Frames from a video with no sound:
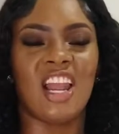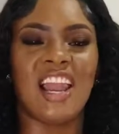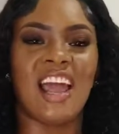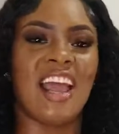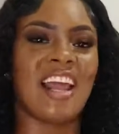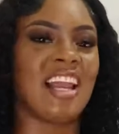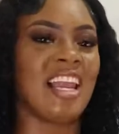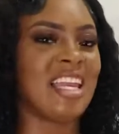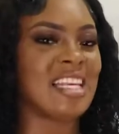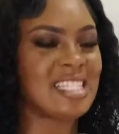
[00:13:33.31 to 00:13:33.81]
Like,
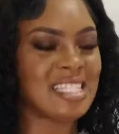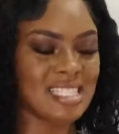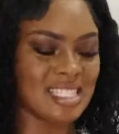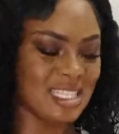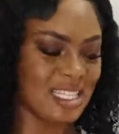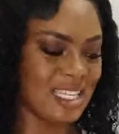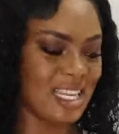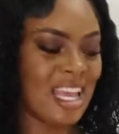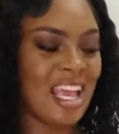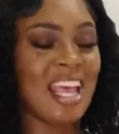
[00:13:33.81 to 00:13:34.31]
listen,
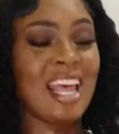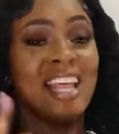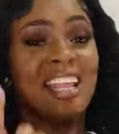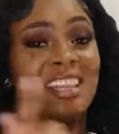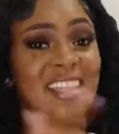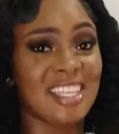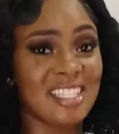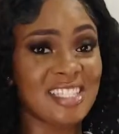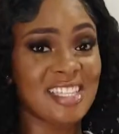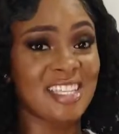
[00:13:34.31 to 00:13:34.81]

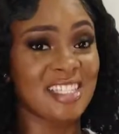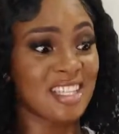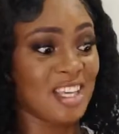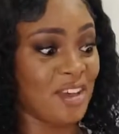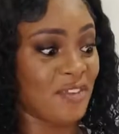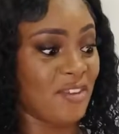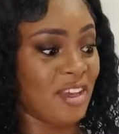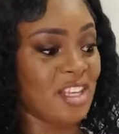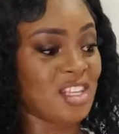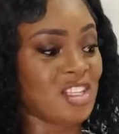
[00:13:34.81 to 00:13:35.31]
this is
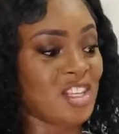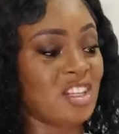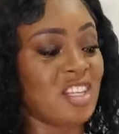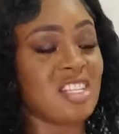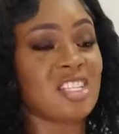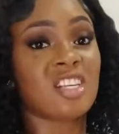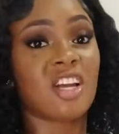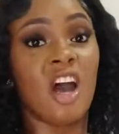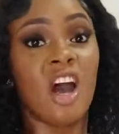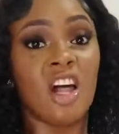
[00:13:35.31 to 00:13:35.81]
giving. So
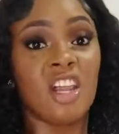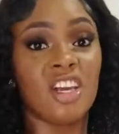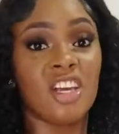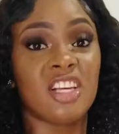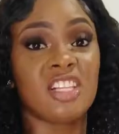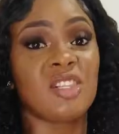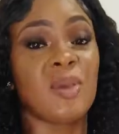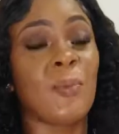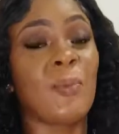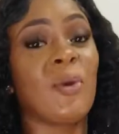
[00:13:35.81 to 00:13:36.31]
this color
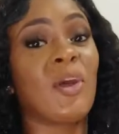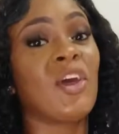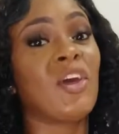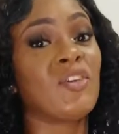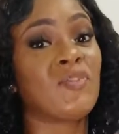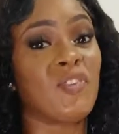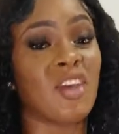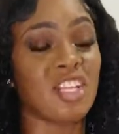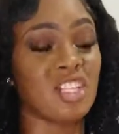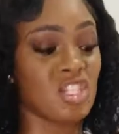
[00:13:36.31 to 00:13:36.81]
is a
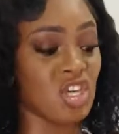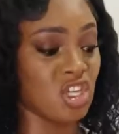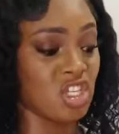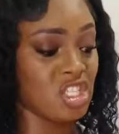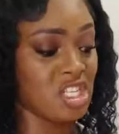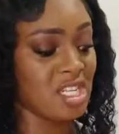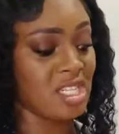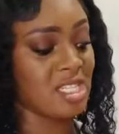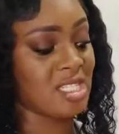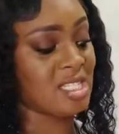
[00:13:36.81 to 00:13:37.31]
perfect touch
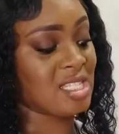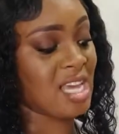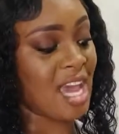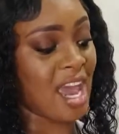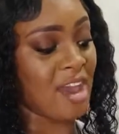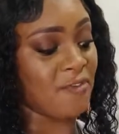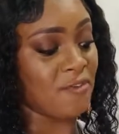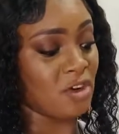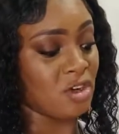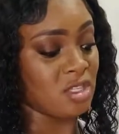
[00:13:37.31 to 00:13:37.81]
to this
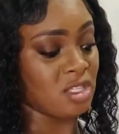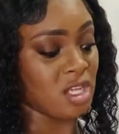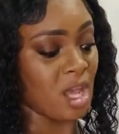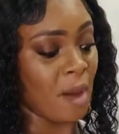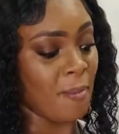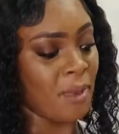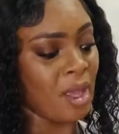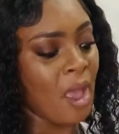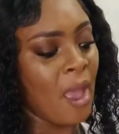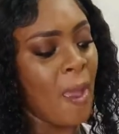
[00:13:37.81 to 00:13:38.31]
tie front
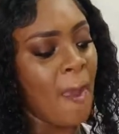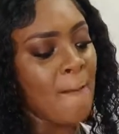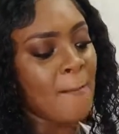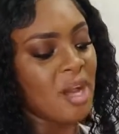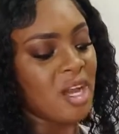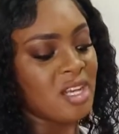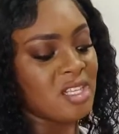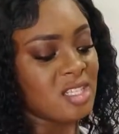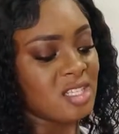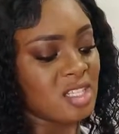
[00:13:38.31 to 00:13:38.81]
top,
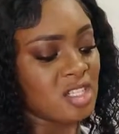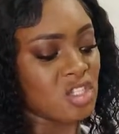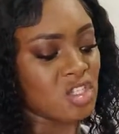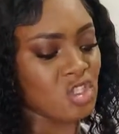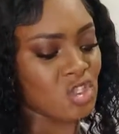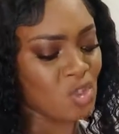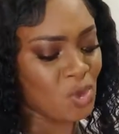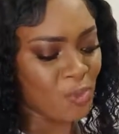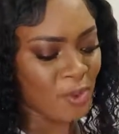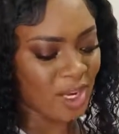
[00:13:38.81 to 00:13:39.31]
because it is
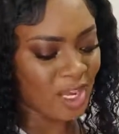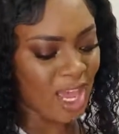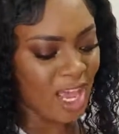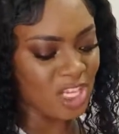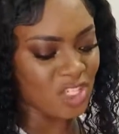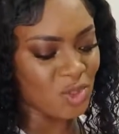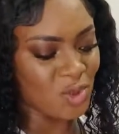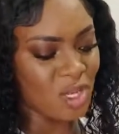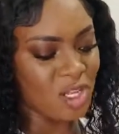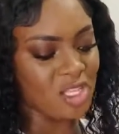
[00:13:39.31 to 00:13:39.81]
super
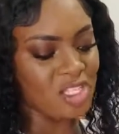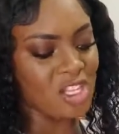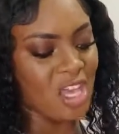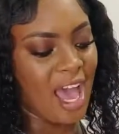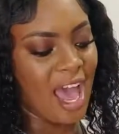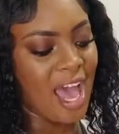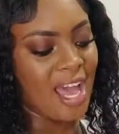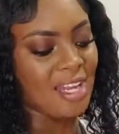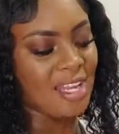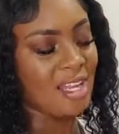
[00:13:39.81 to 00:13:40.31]
casual. So
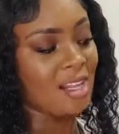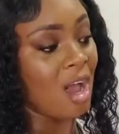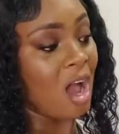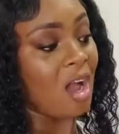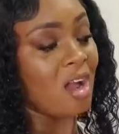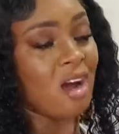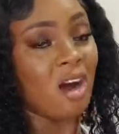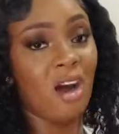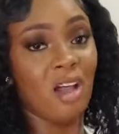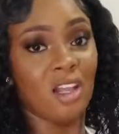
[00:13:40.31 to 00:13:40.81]
adding a
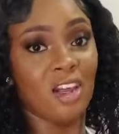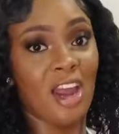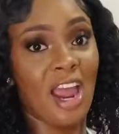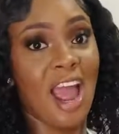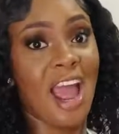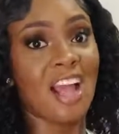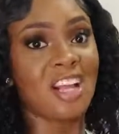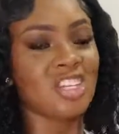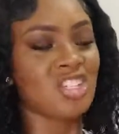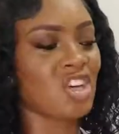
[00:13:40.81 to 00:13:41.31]
color
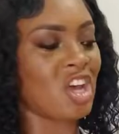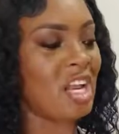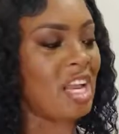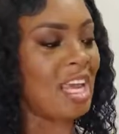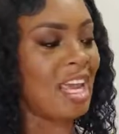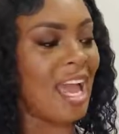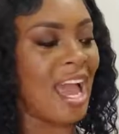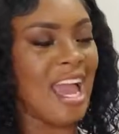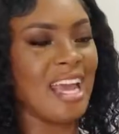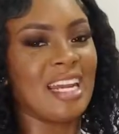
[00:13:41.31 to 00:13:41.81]
actually
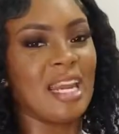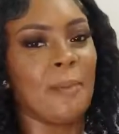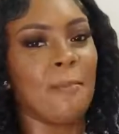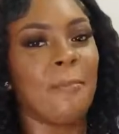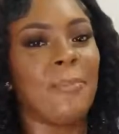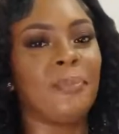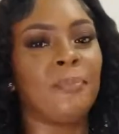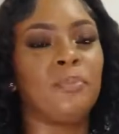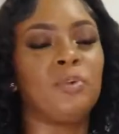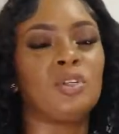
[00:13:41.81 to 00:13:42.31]
kind of
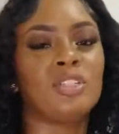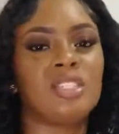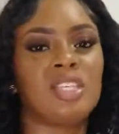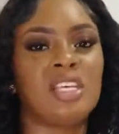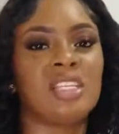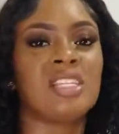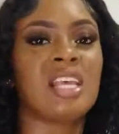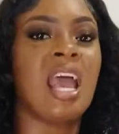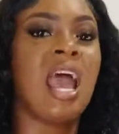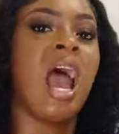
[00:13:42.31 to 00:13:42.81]
puts
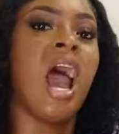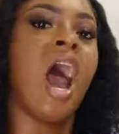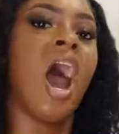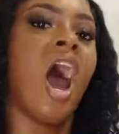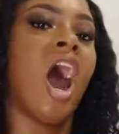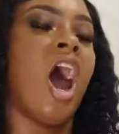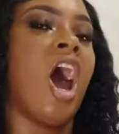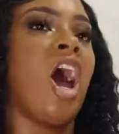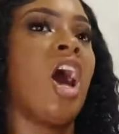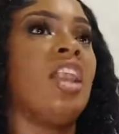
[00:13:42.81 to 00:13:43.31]
it
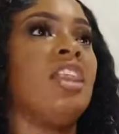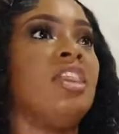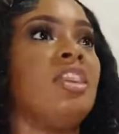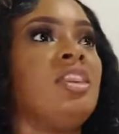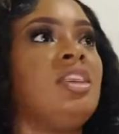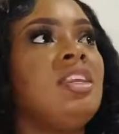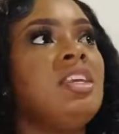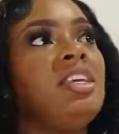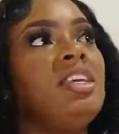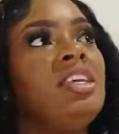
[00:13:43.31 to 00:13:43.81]
on
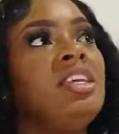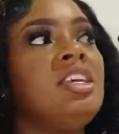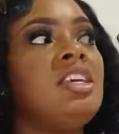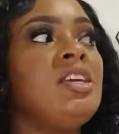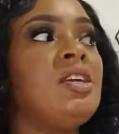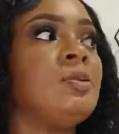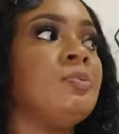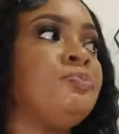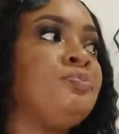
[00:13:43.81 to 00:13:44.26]
the